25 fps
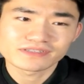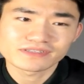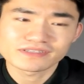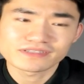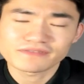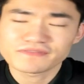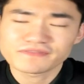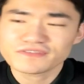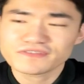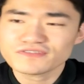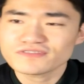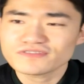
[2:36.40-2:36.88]

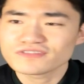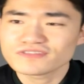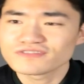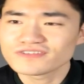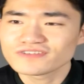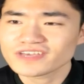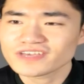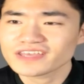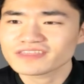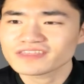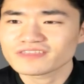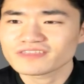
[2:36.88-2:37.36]
if you
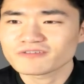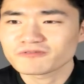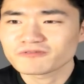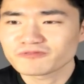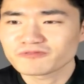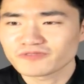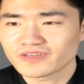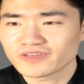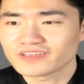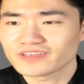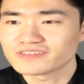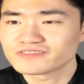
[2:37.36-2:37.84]
look at their
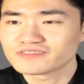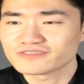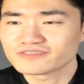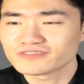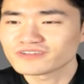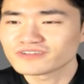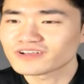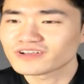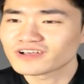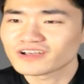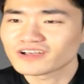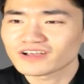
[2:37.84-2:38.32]
face,
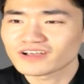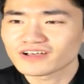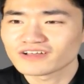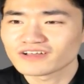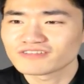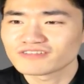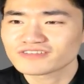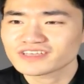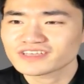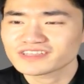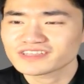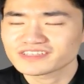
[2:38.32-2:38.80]

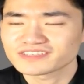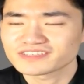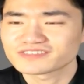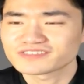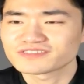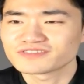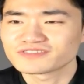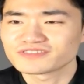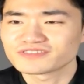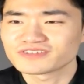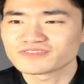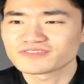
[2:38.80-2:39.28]
look at these
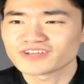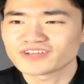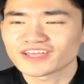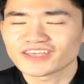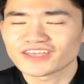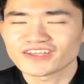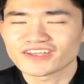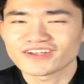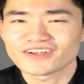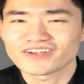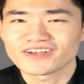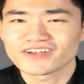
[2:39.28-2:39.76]
cutie right
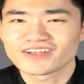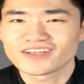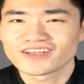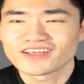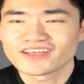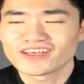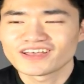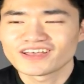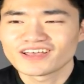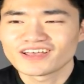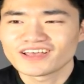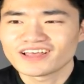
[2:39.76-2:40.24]
here,
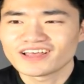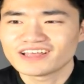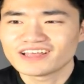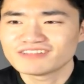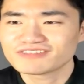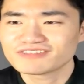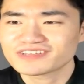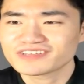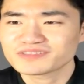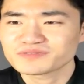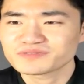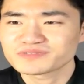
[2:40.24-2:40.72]
and
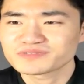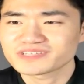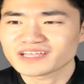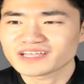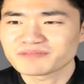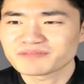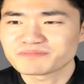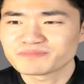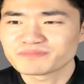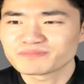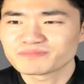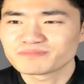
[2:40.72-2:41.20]
look at those
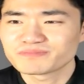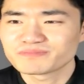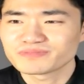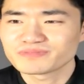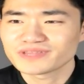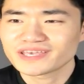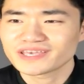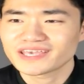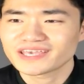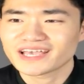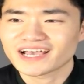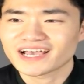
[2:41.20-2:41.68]

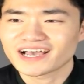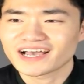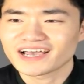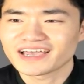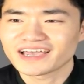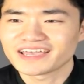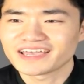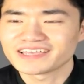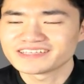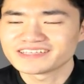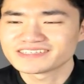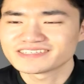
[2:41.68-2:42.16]
bling
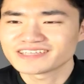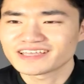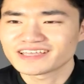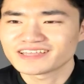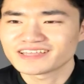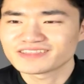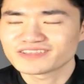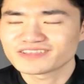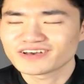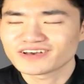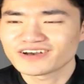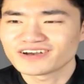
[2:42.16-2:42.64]
eyes
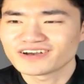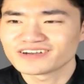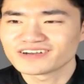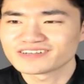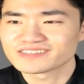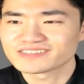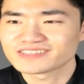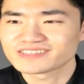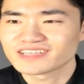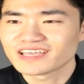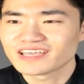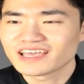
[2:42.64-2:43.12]
and
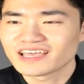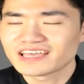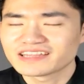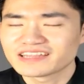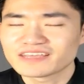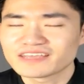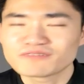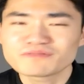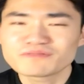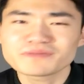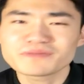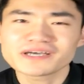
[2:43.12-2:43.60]
tongues.
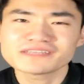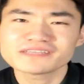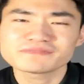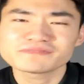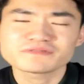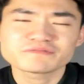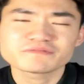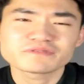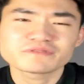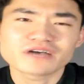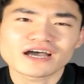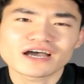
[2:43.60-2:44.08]
They reminds
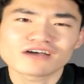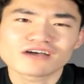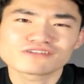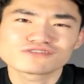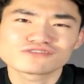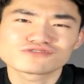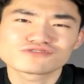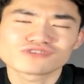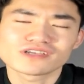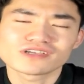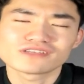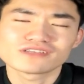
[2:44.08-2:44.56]
me of How to
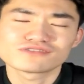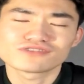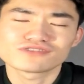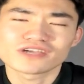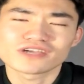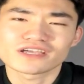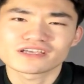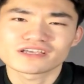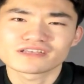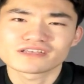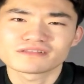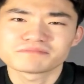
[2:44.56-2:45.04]
Train
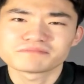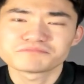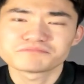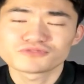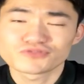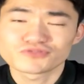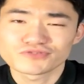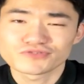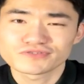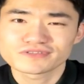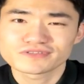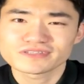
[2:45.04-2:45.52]
Dragon
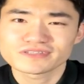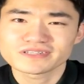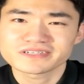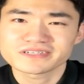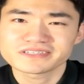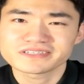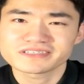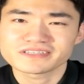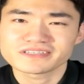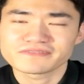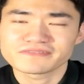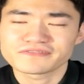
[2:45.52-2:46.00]

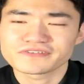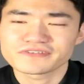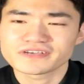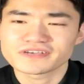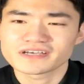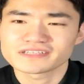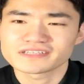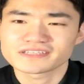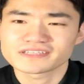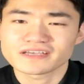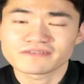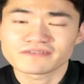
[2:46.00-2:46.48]
Toothless, if you
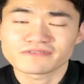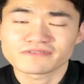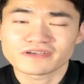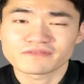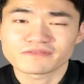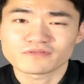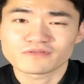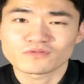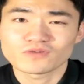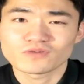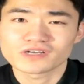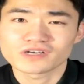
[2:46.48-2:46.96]
guys have
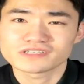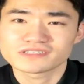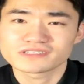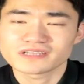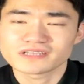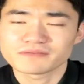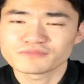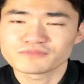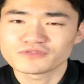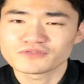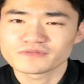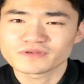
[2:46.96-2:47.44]
ever watched
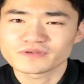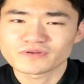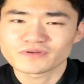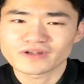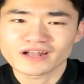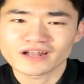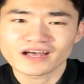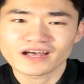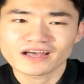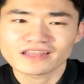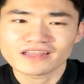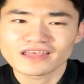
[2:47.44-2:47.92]
that movie or
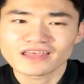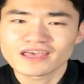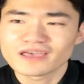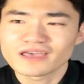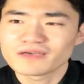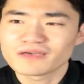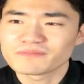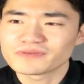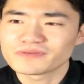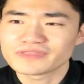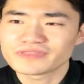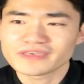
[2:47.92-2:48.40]
not.
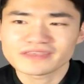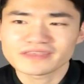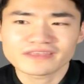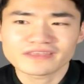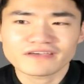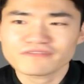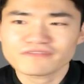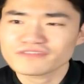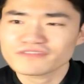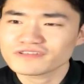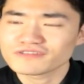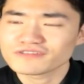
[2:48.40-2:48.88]
But they
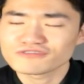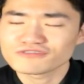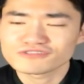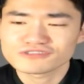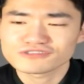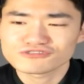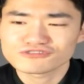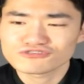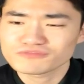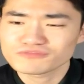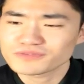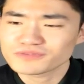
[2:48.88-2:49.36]
definitely look
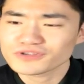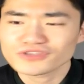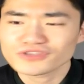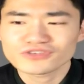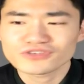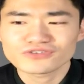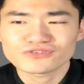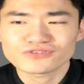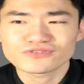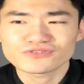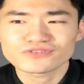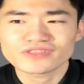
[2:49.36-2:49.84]
super
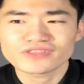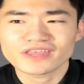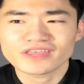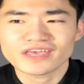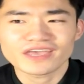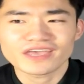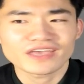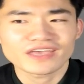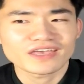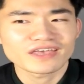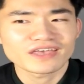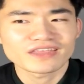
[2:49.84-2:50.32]
cute,
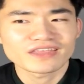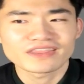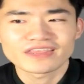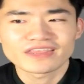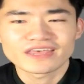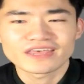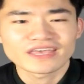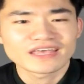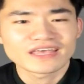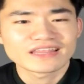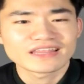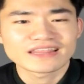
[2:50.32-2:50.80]
and
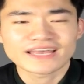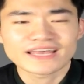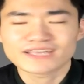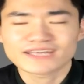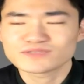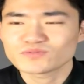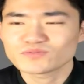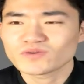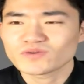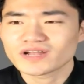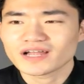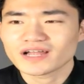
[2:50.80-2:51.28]

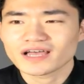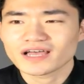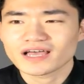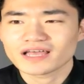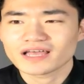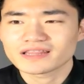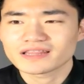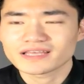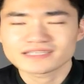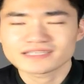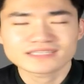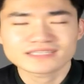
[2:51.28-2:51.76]
that's
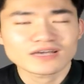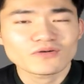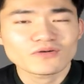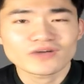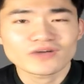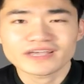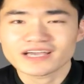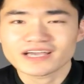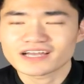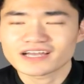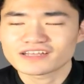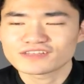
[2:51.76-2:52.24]
how I
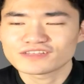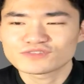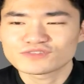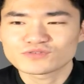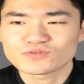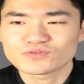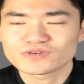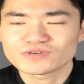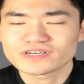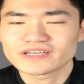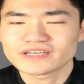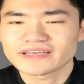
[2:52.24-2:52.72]
got
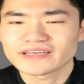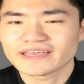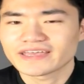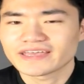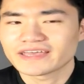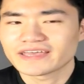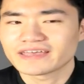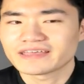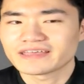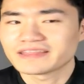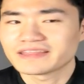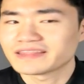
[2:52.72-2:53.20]
into it.
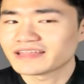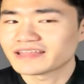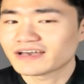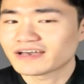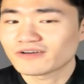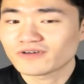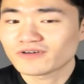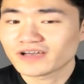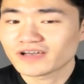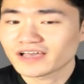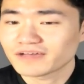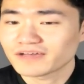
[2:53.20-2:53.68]
And
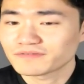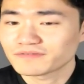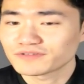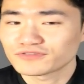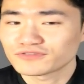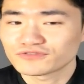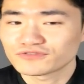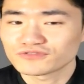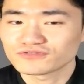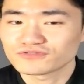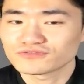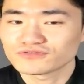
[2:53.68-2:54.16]
now I have
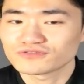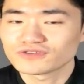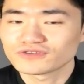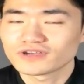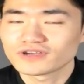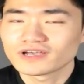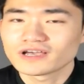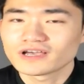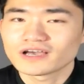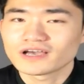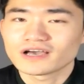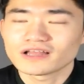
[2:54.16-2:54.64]
two
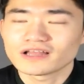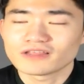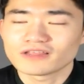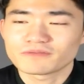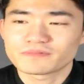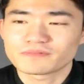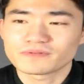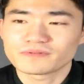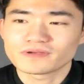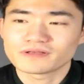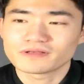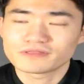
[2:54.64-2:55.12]

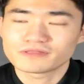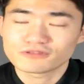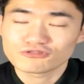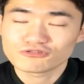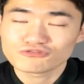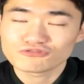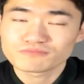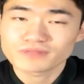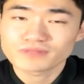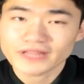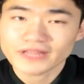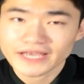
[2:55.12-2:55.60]

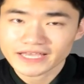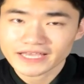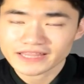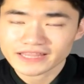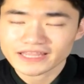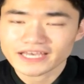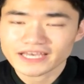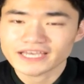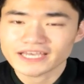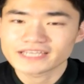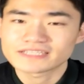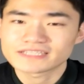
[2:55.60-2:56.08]
Black
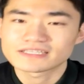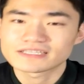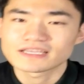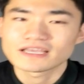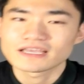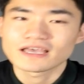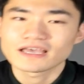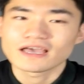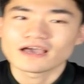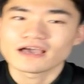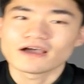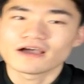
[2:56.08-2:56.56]
Knights,
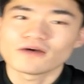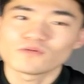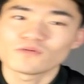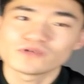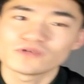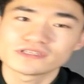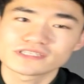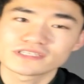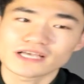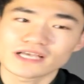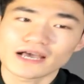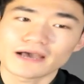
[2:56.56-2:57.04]

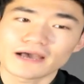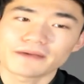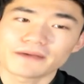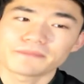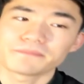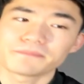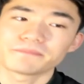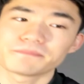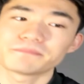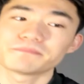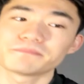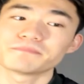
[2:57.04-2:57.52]
which
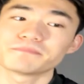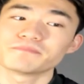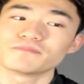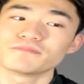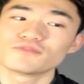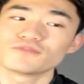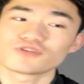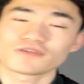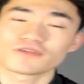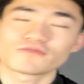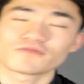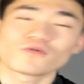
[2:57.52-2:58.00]
I'm
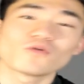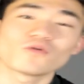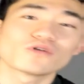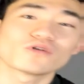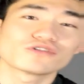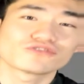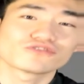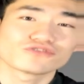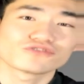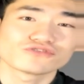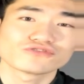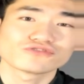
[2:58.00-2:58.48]
looking
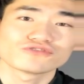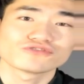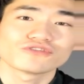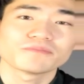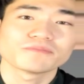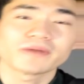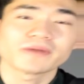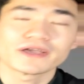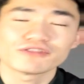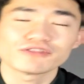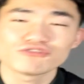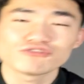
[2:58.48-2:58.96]
forward to
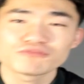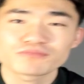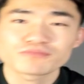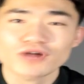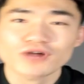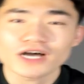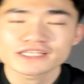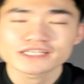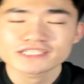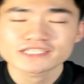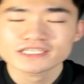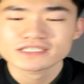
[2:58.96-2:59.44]
my new
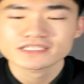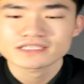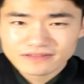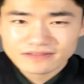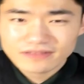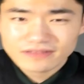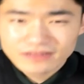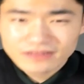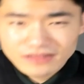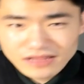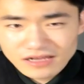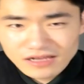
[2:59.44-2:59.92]
projects.
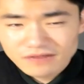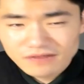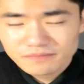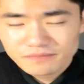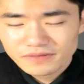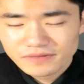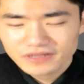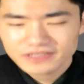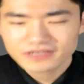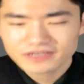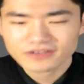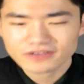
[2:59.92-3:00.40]
A lot of
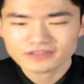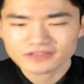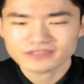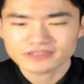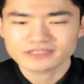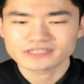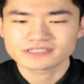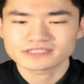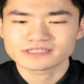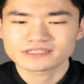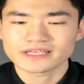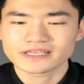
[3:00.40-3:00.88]
money on
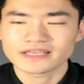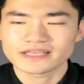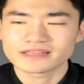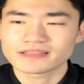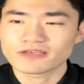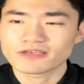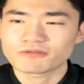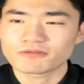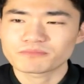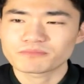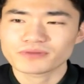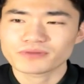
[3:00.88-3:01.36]
this, and
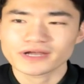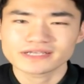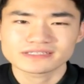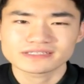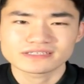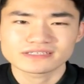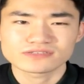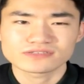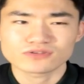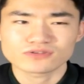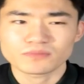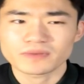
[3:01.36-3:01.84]
their price
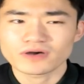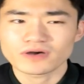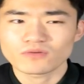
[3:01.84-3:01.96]
is about